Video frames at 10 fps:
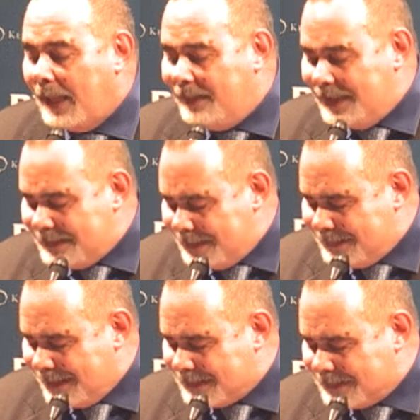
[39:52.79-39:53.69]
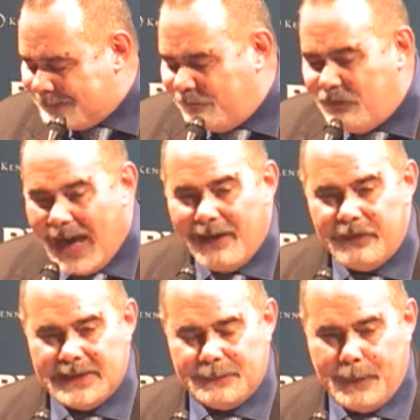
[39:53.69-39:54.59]
this is a
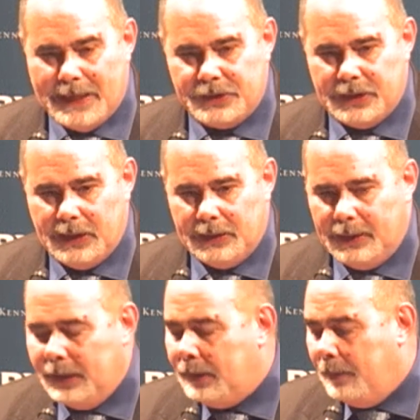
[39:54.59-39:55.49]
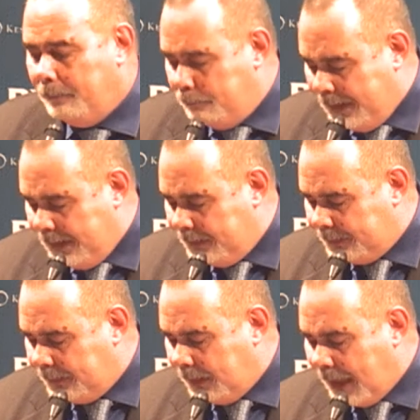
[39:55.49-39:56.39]
very special
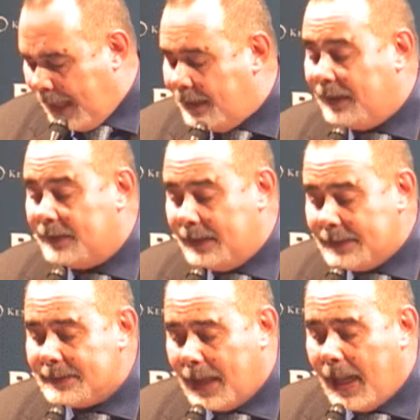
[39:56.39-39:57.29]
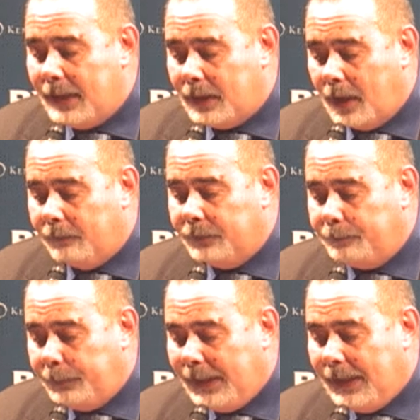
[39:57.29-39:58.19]
meat, and this kind of a
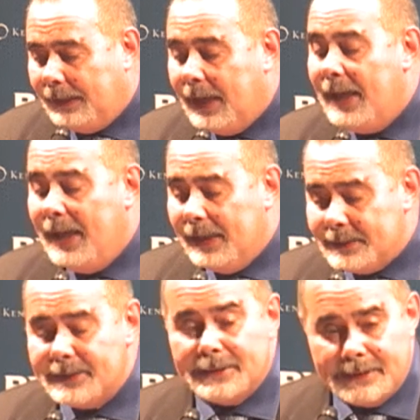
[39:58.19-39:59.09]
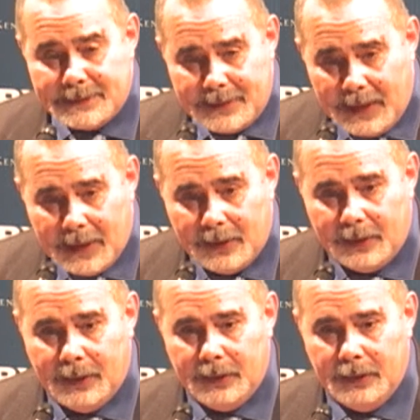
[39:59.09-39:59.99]
pig is
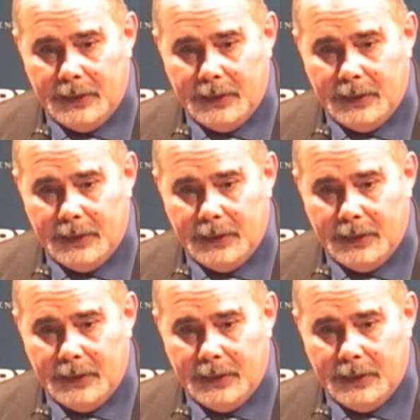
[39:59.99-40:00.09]
still